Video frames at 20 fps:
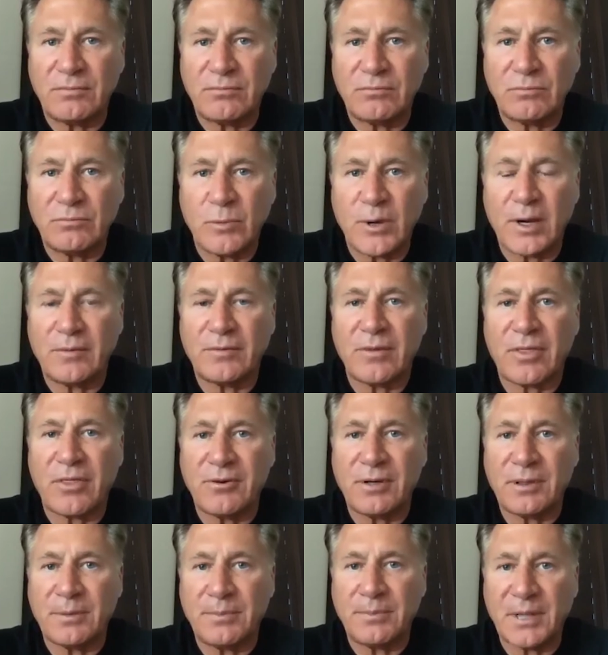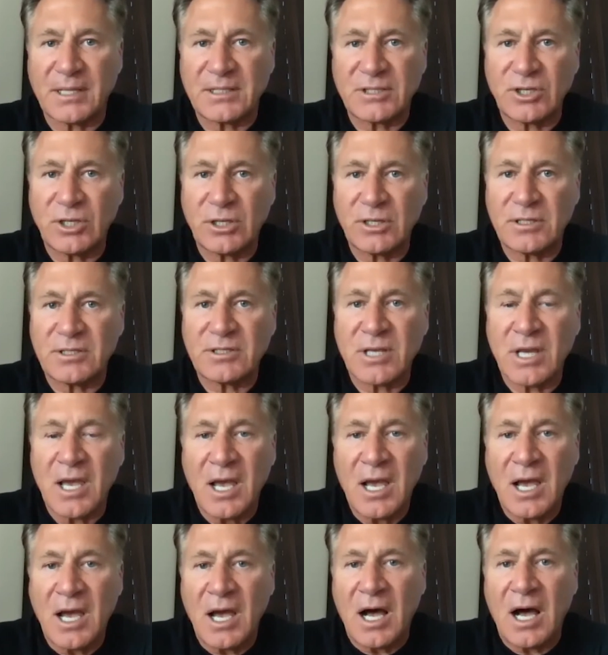way over 30 plus years.
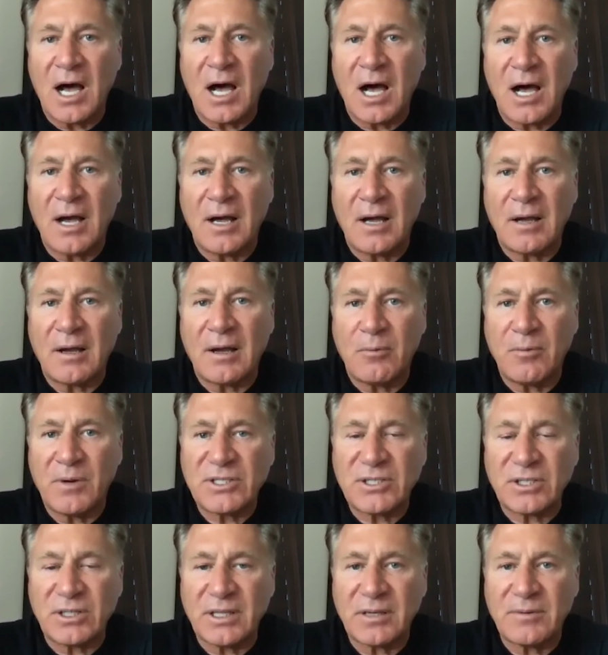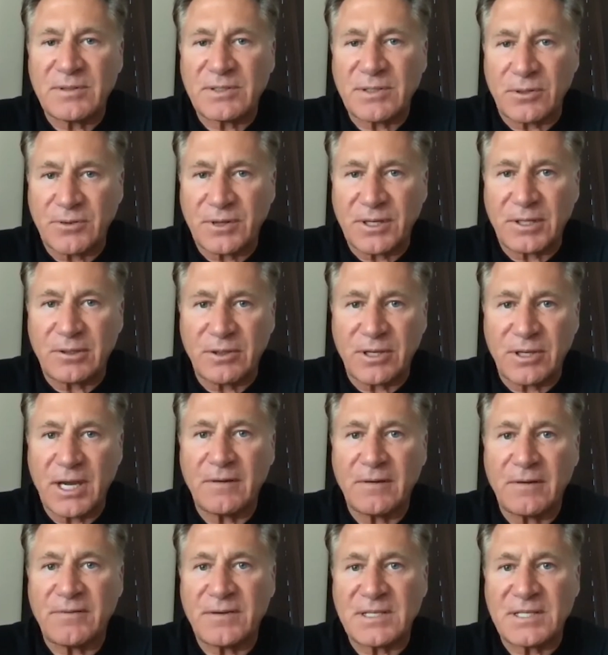Originally was a critical
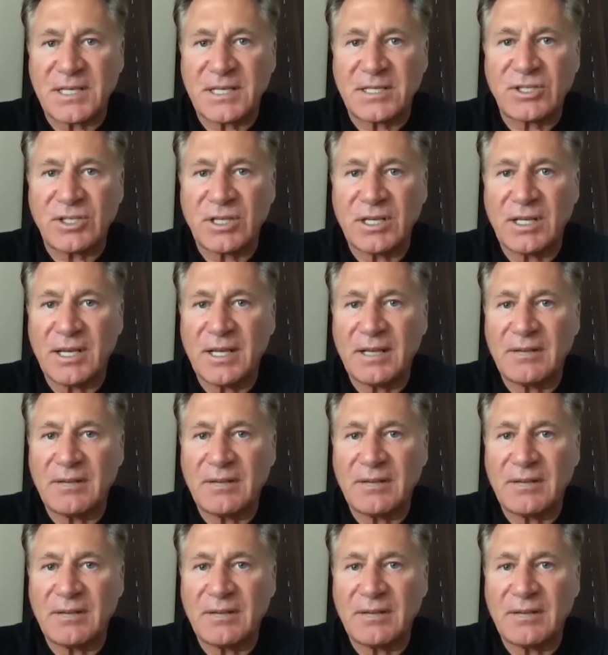care physician.